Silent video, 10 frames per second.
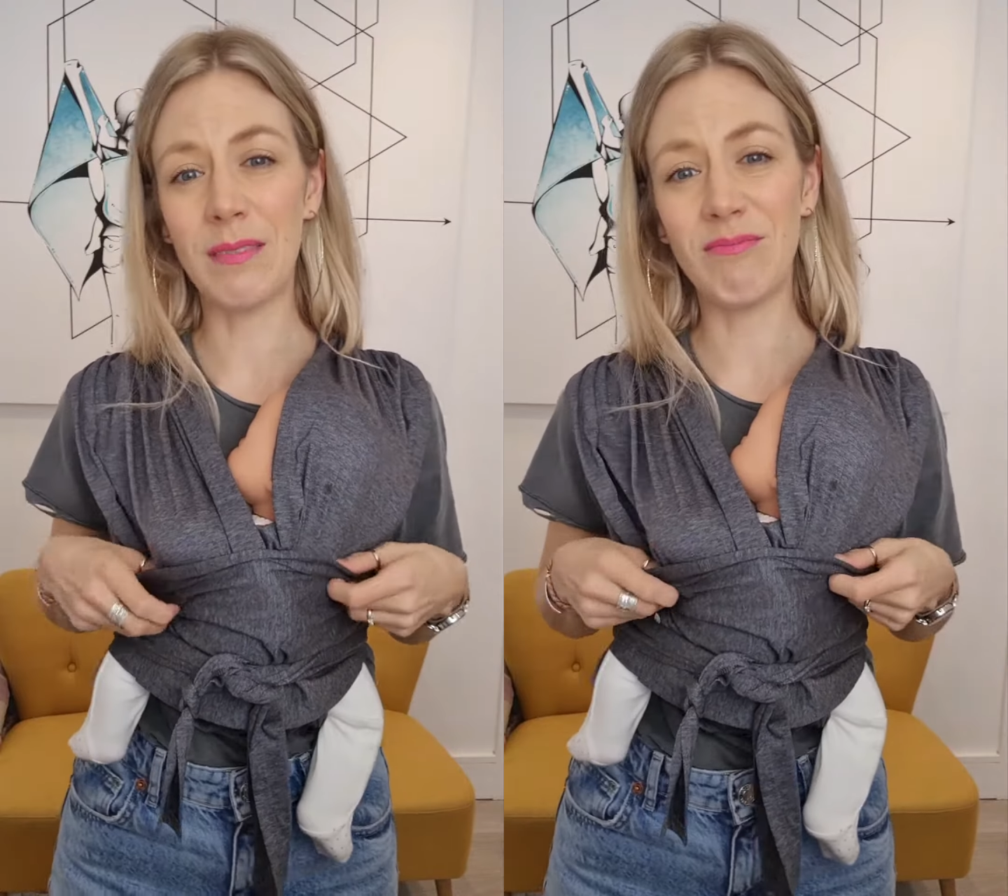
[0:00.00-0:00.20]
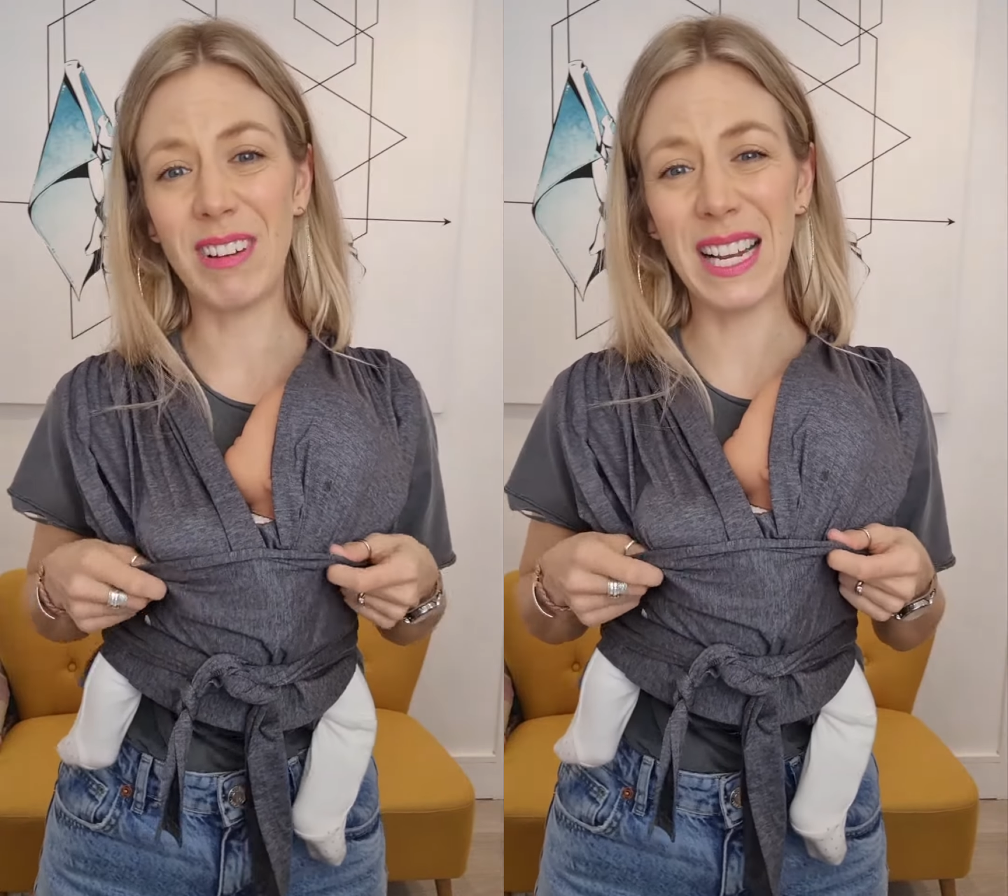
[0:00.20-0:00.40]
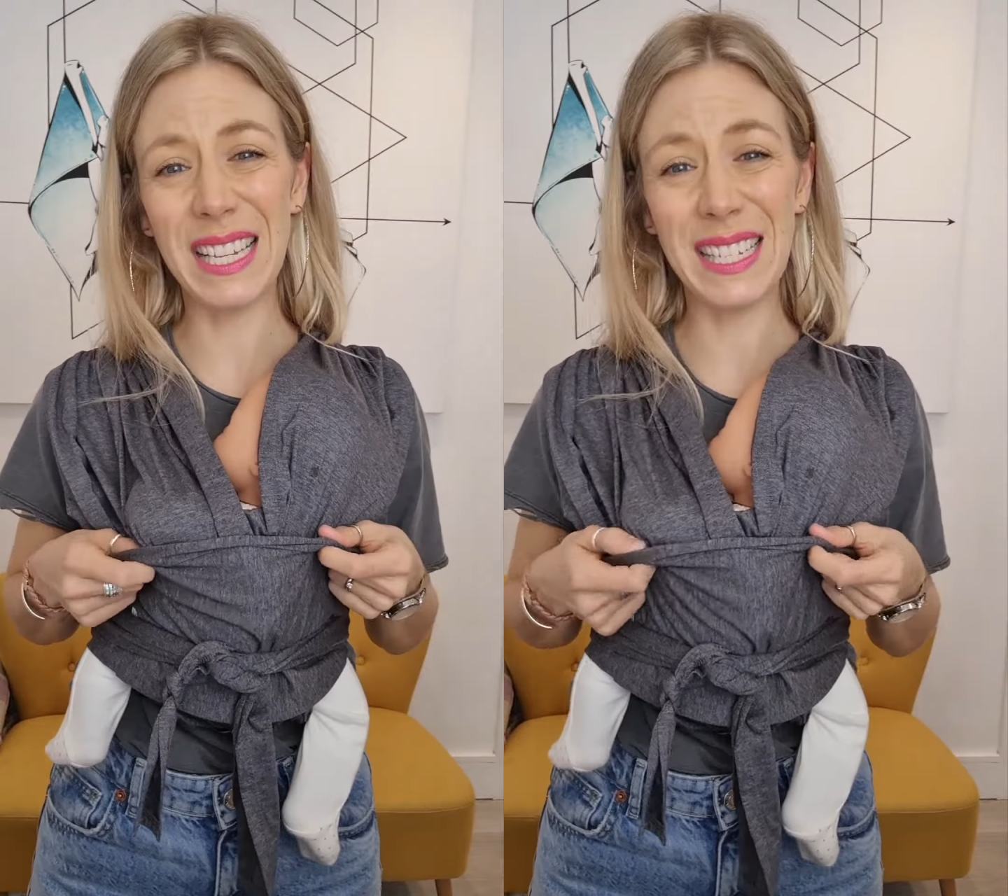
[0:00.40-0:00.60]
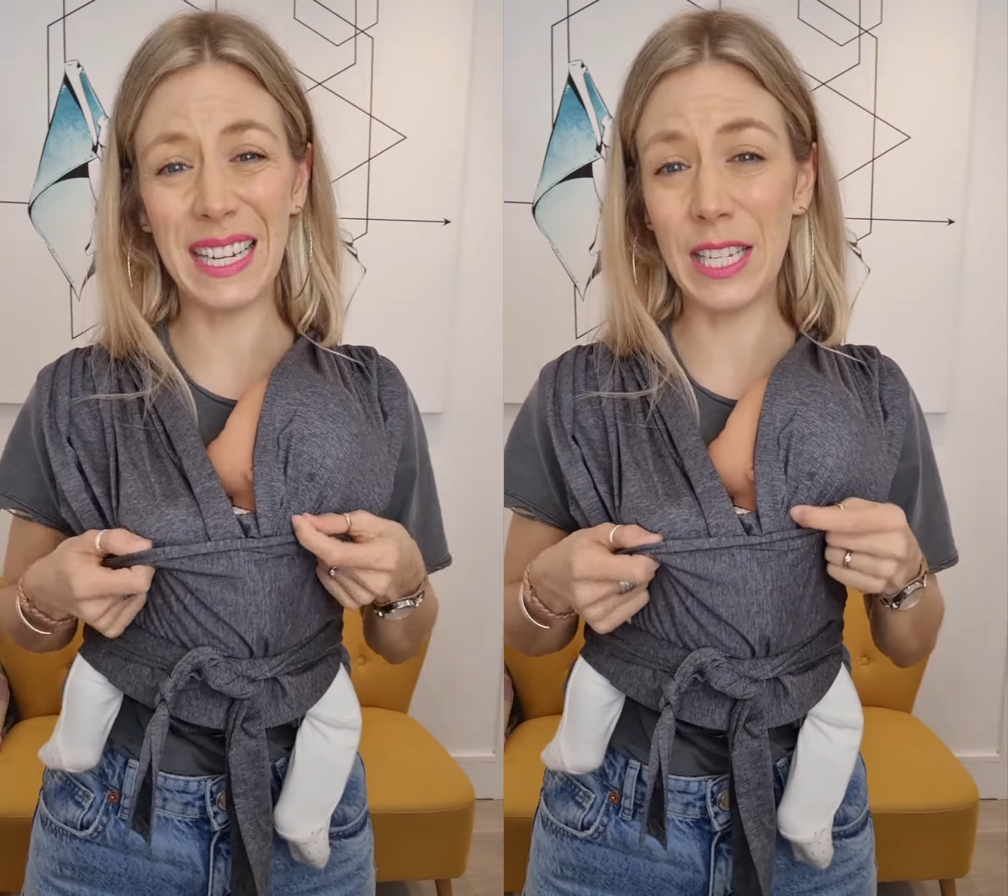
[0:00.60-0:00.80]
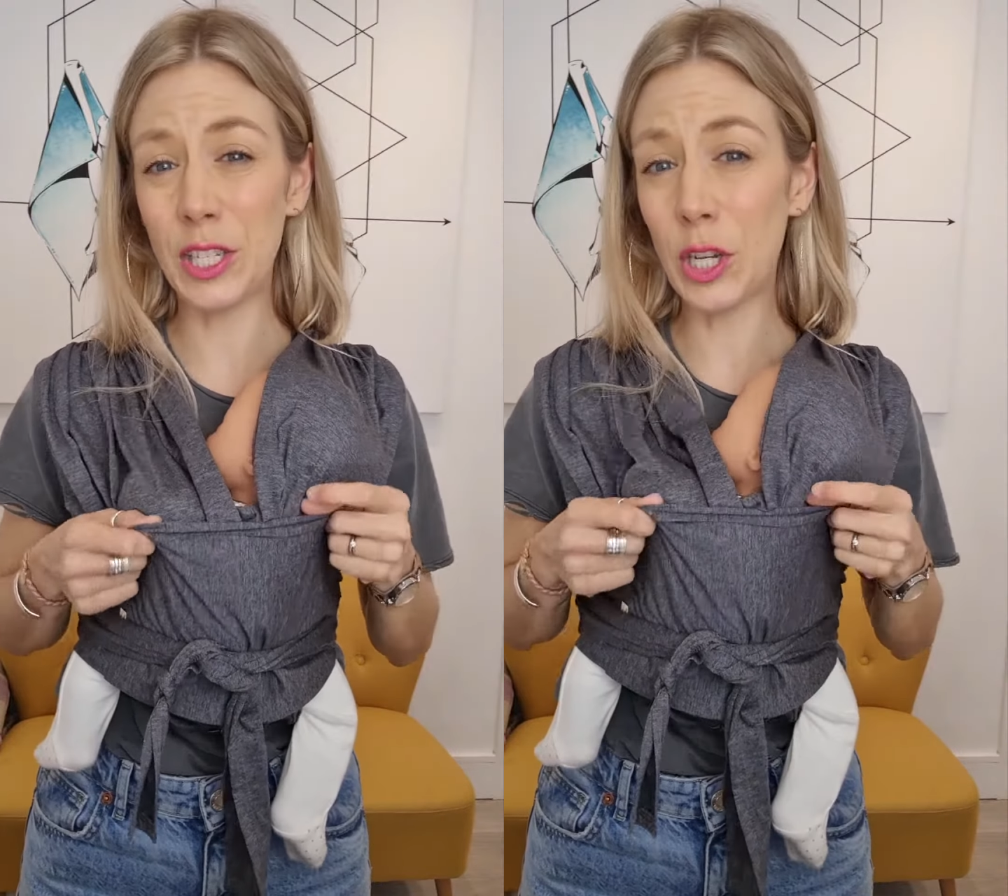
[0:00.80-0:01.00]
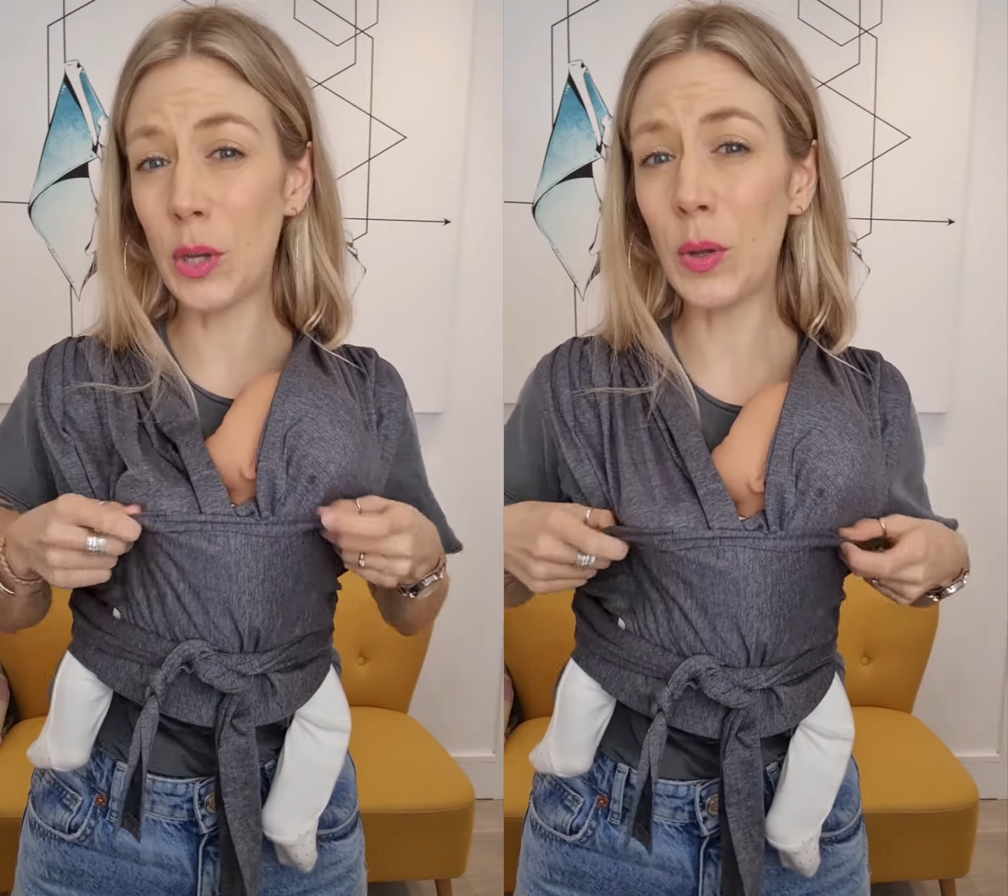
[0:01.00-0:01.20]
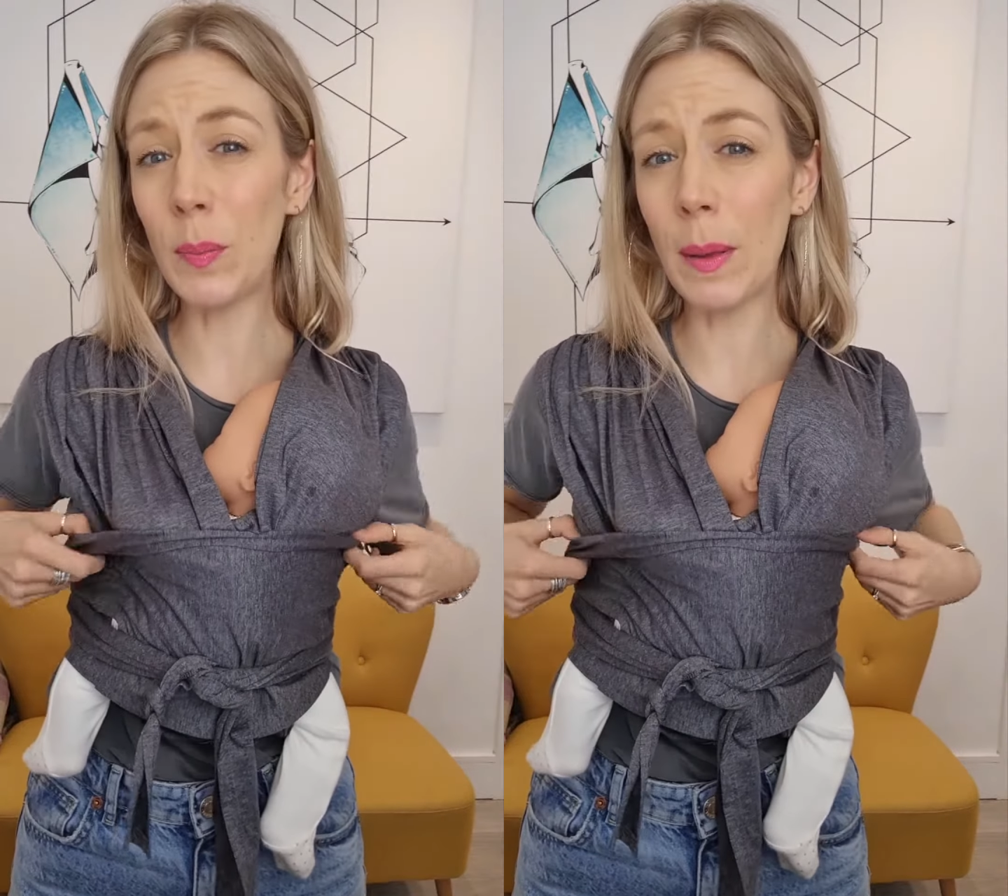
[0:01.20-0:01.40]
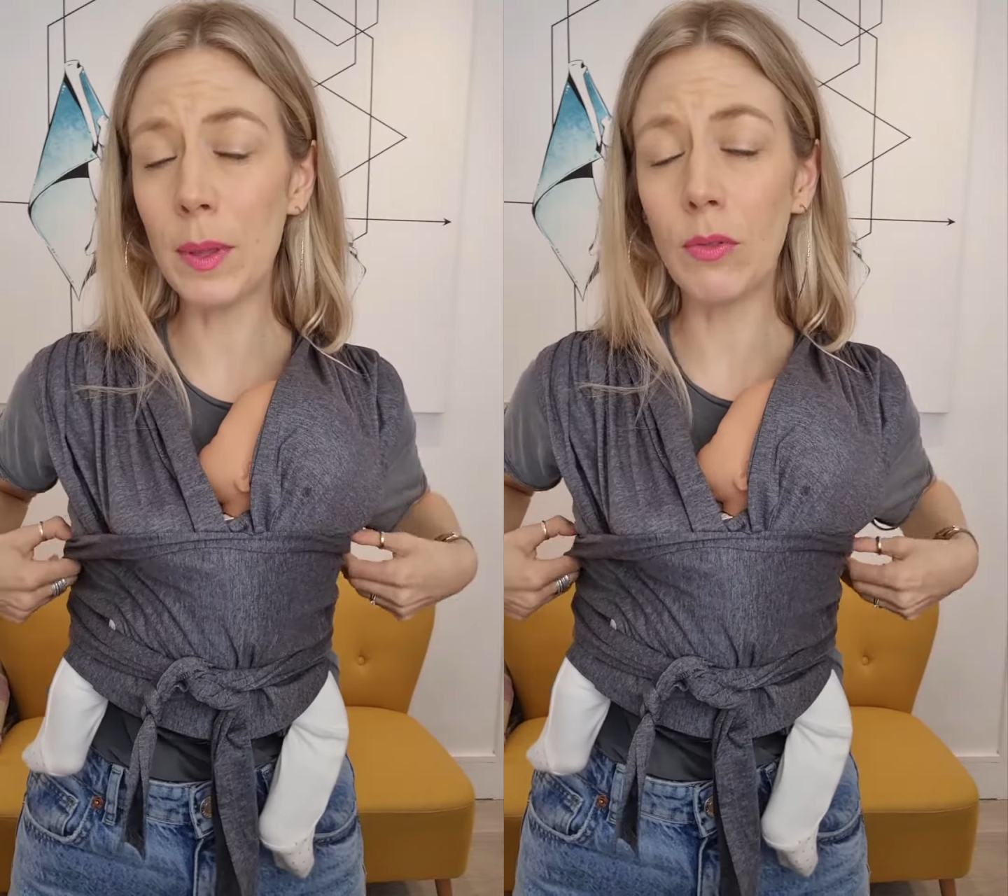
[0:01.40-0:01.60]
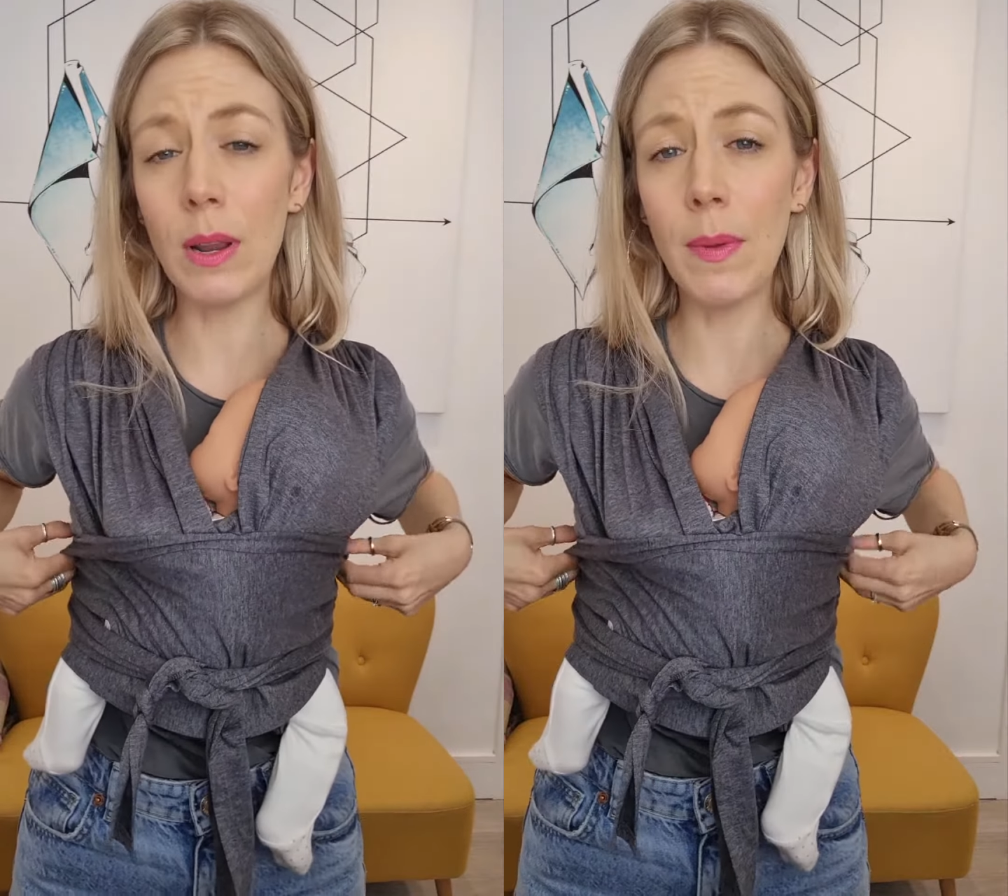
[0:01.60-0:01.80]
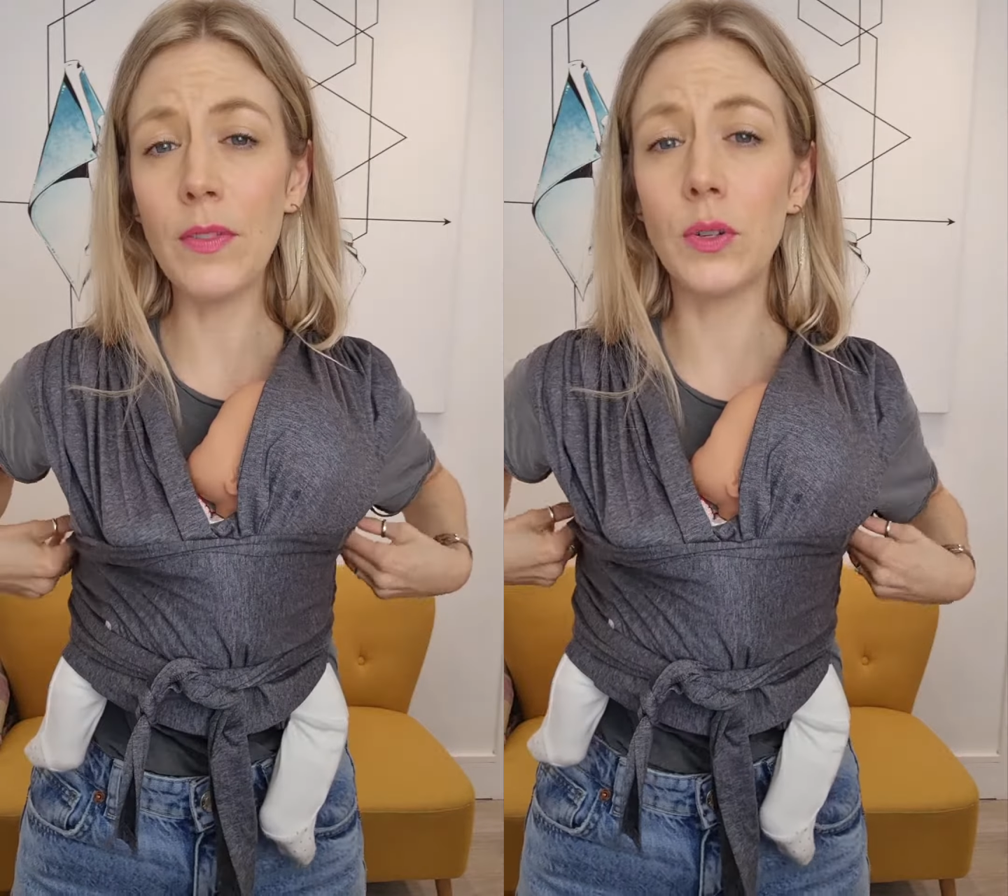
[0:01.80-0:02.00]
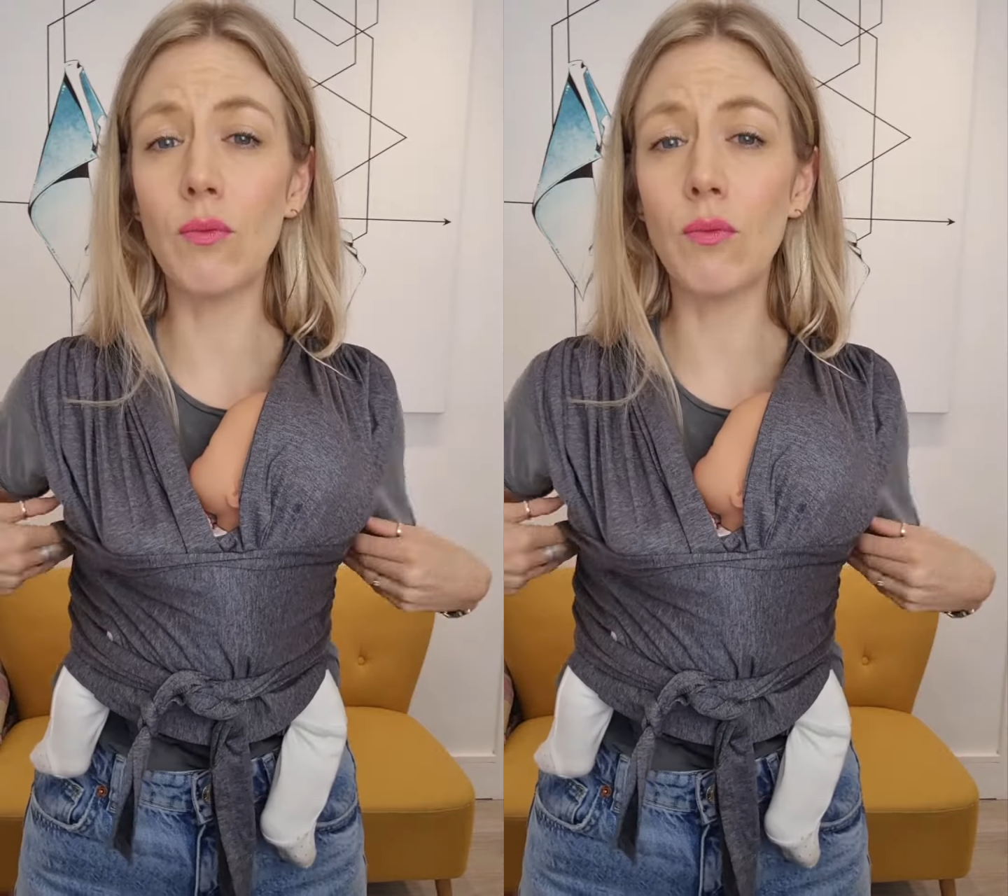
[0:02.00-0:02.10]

realistically 2 maybe 3 months,